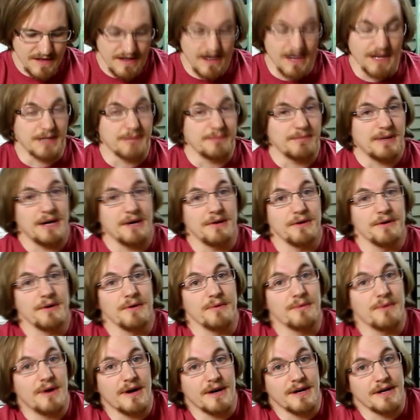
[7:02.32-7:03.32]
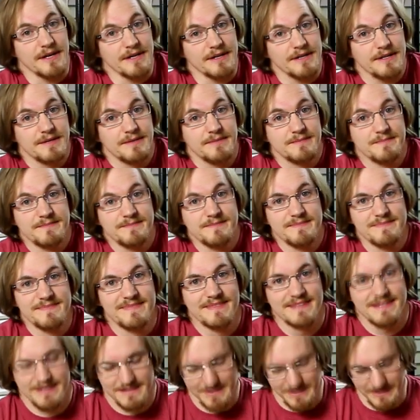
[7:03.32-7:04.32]
I can power a rocket.
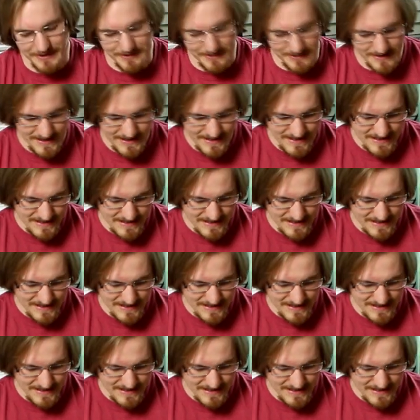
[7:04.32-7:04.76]
So